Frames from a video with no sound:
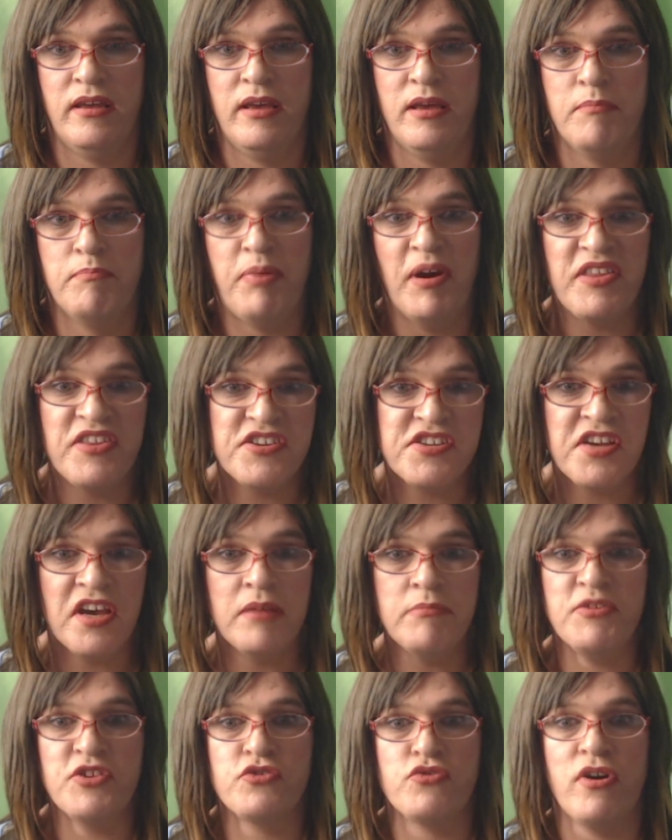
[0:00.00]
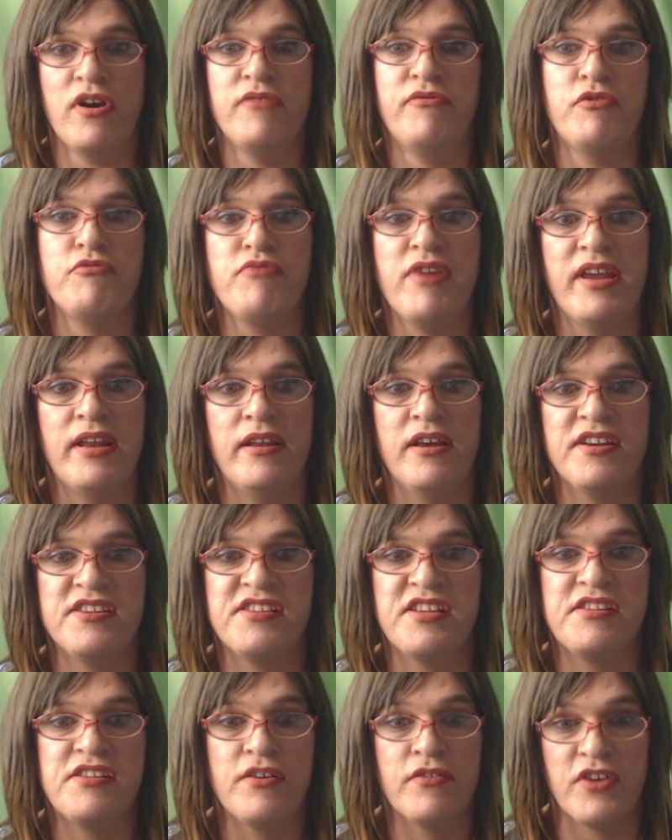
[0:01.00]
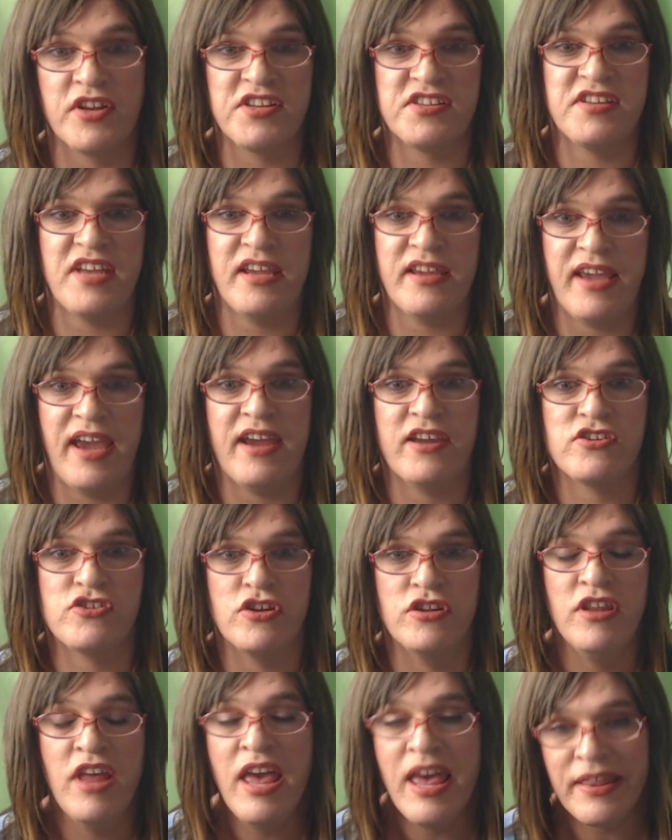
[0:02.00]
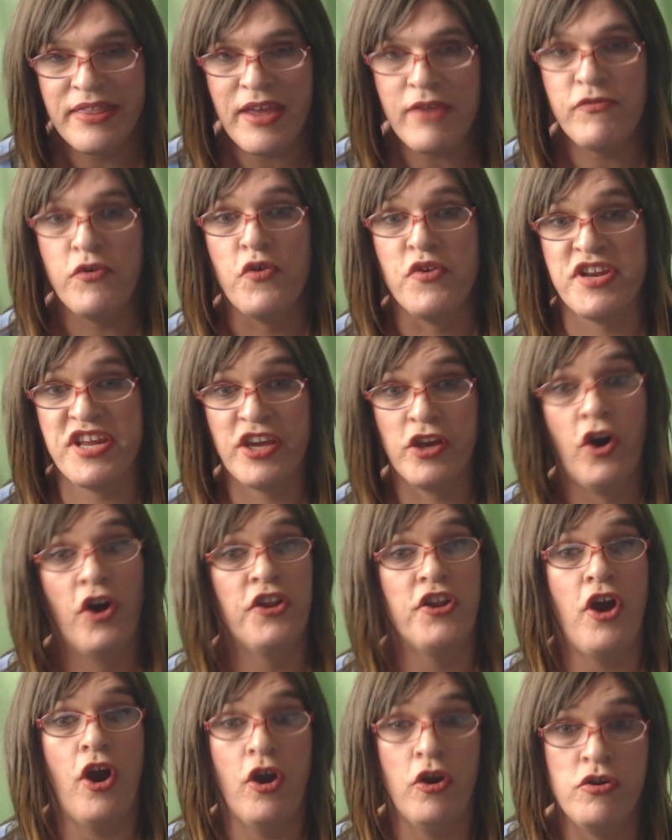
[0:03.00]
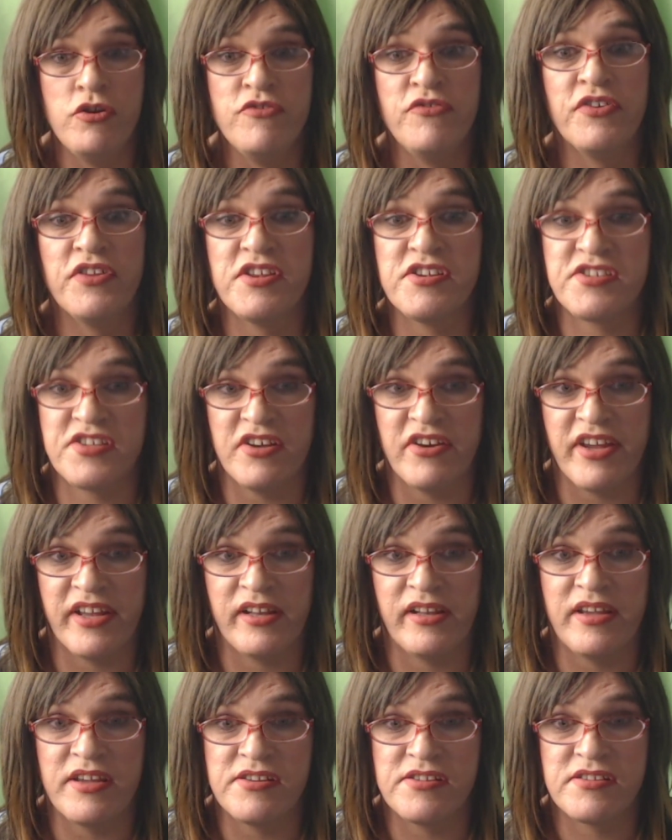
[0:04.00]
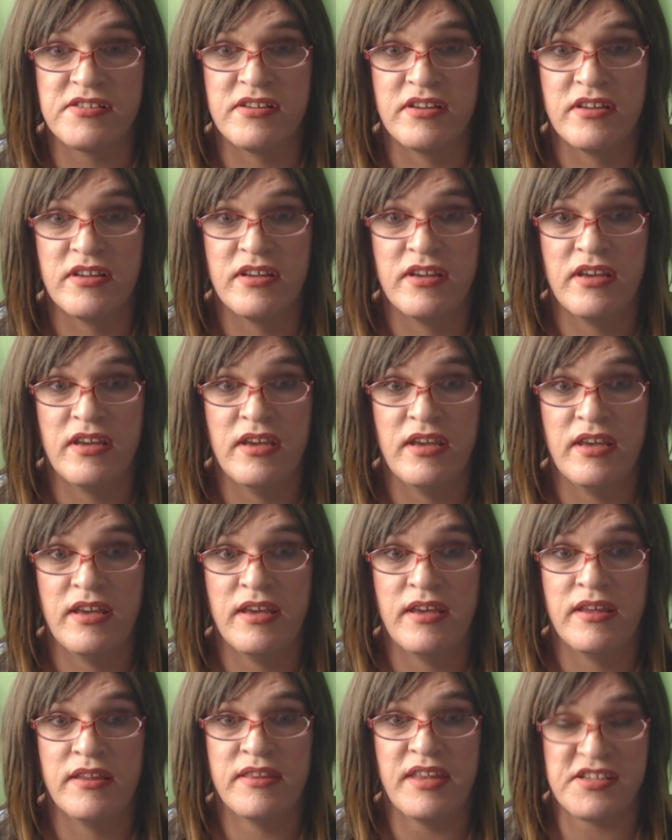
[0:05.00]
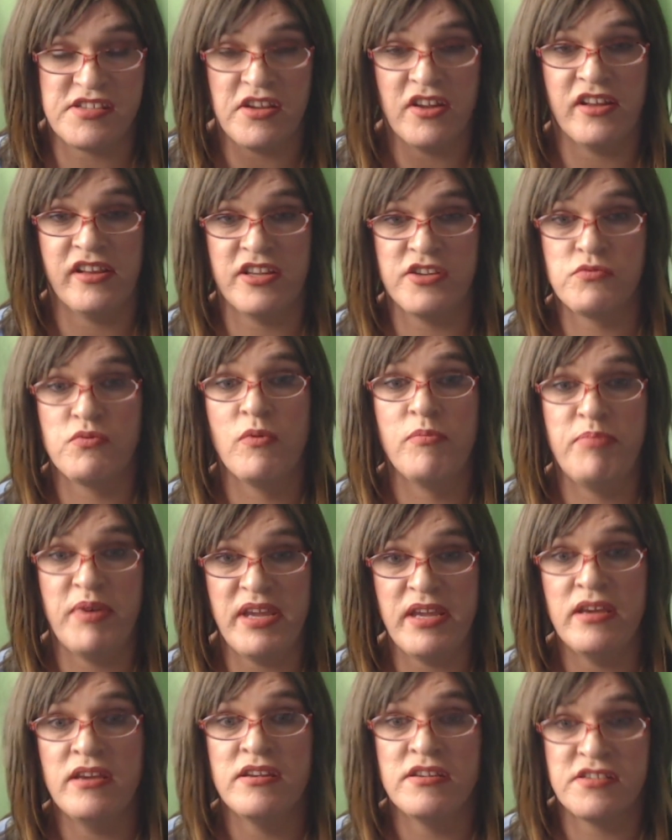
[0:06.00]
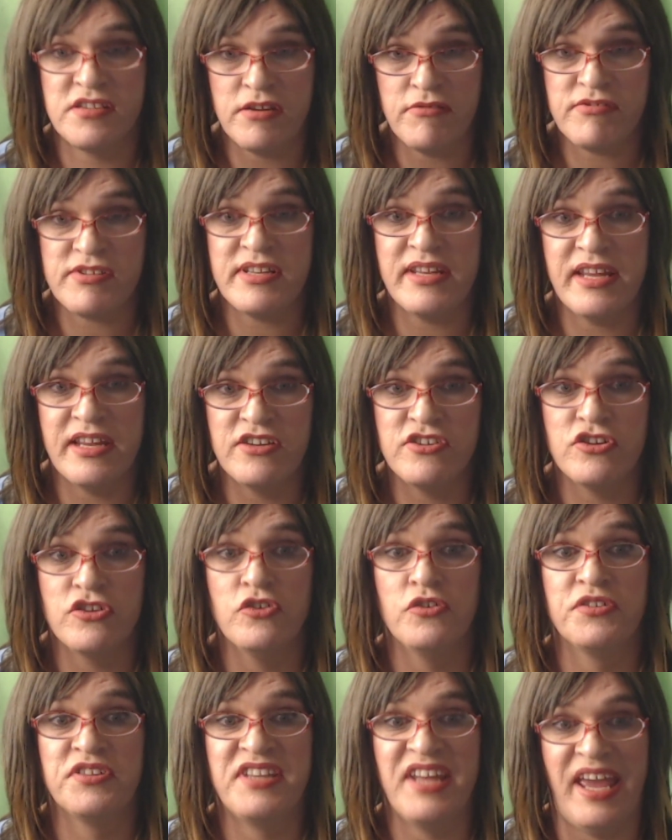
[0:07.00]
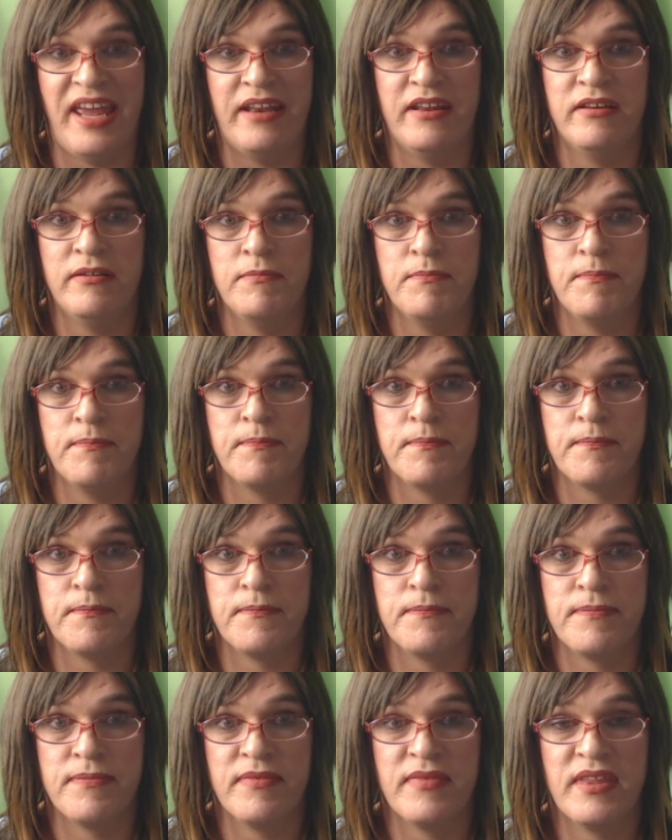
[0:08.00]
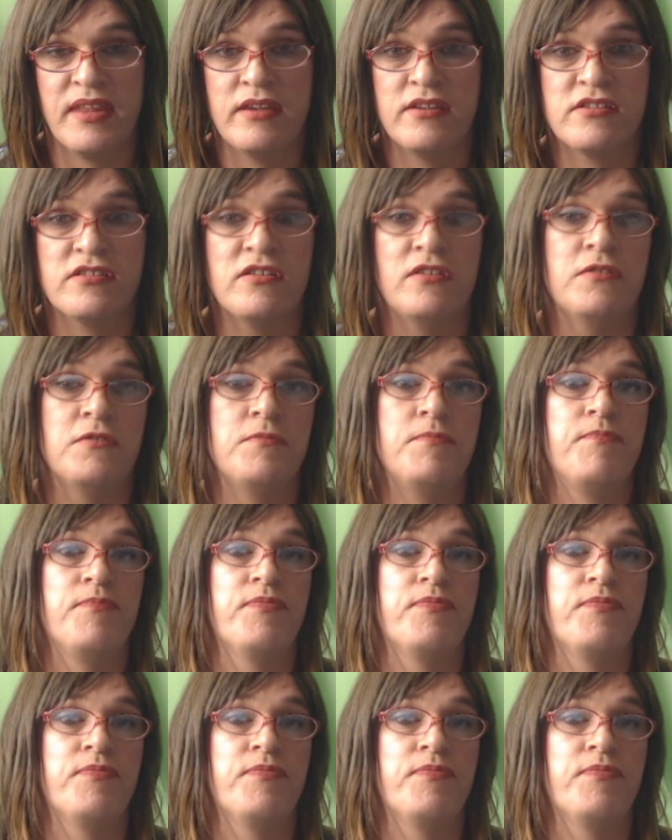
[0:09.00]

By the time the driver realises they've got to take action, they've already gone over the cyclist. That cyclist would be seriously injured or dead. So,